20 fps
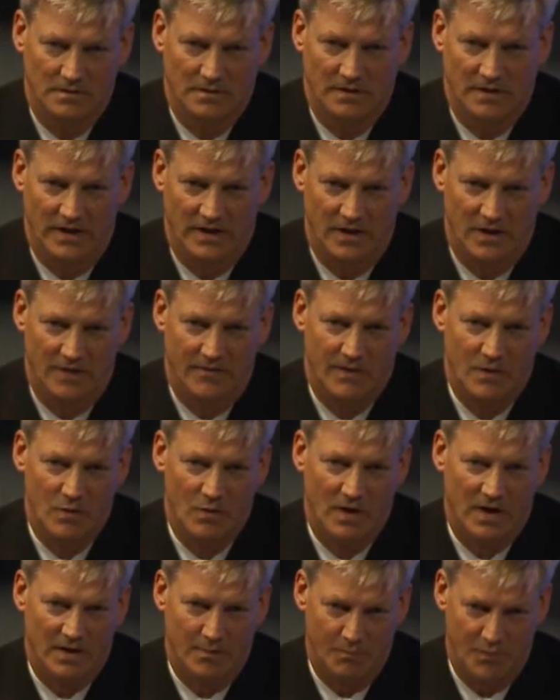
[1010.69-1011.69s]
You know, if you
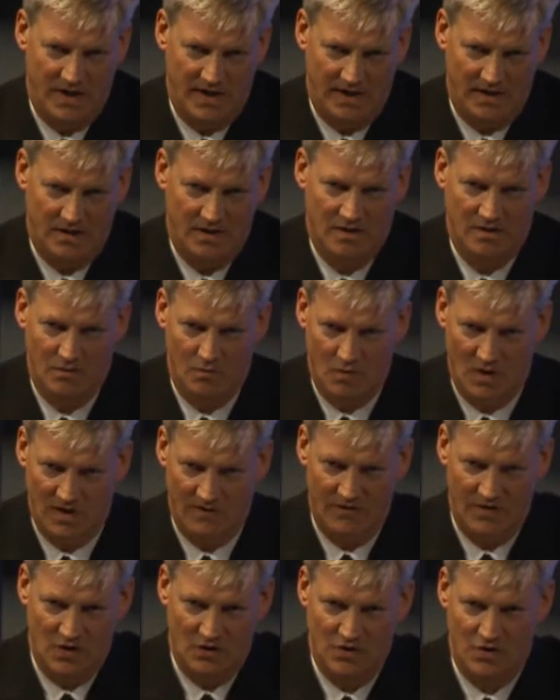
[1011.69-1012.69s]
were going to pick one
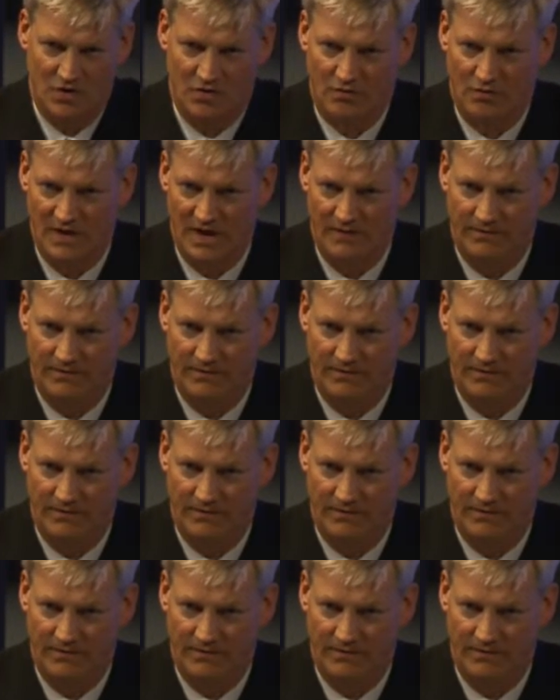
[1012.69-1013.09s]
of those three